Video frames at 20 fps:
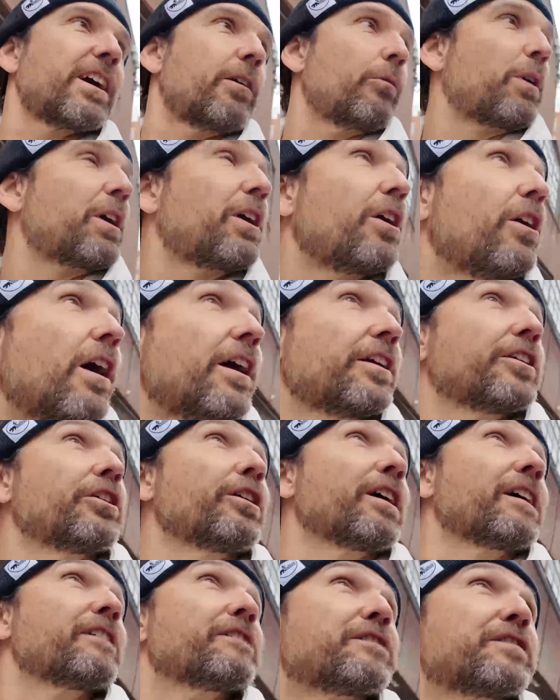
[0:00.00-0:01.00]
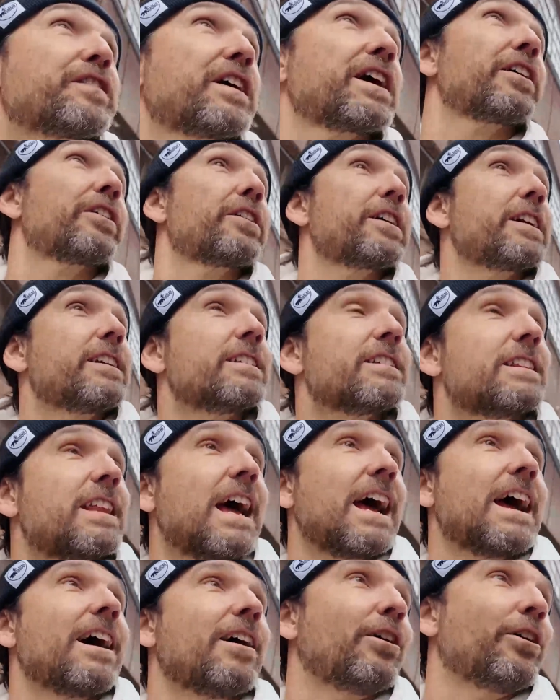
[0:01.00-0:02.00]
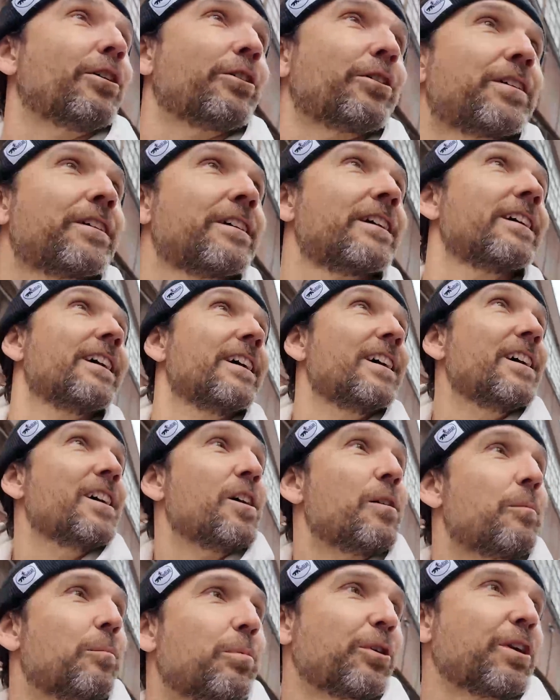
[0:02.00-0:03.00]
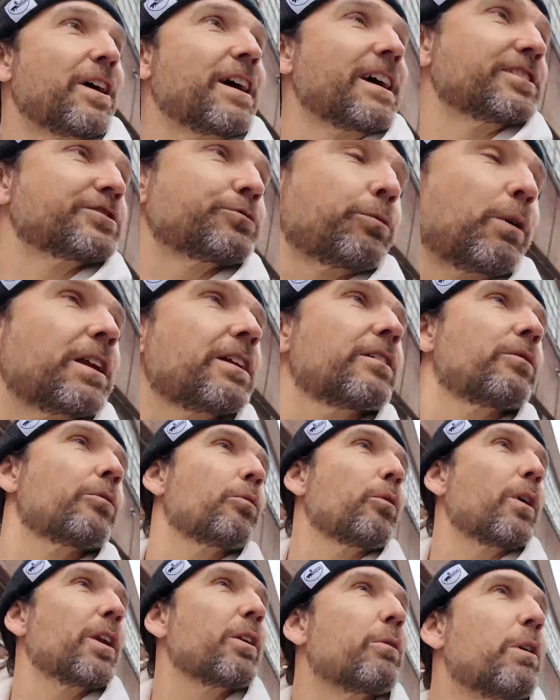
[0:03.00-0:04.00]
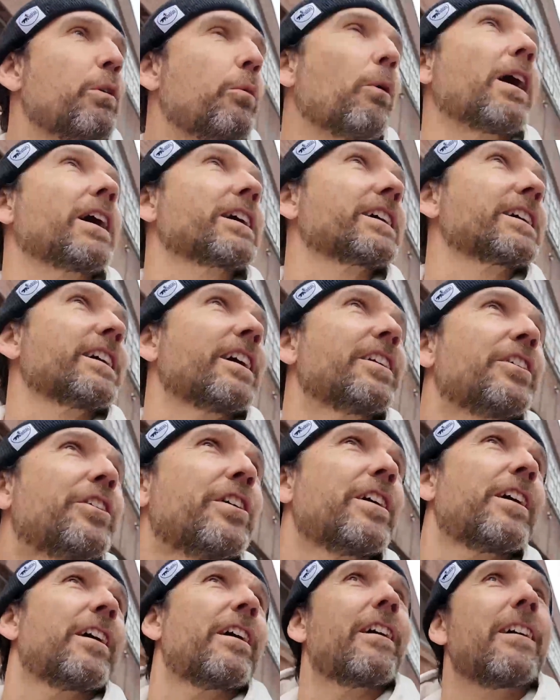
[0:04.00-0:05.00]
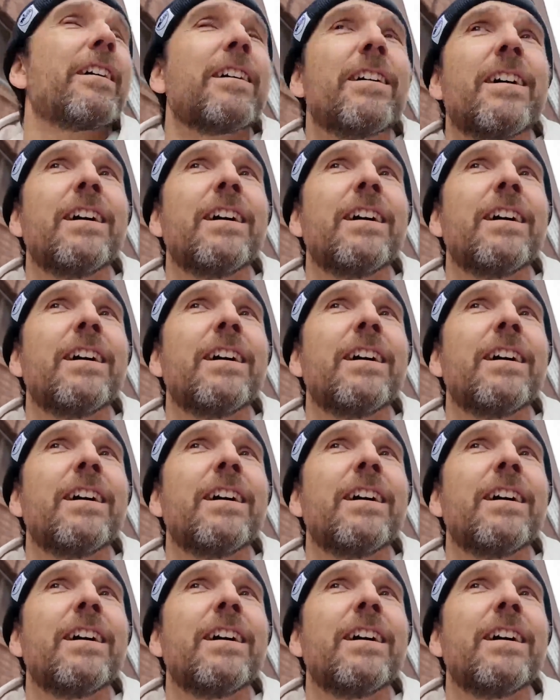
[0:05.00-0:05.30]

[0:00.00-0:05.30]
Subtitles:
a second. We are under a very loud bridge. What are we walking under here?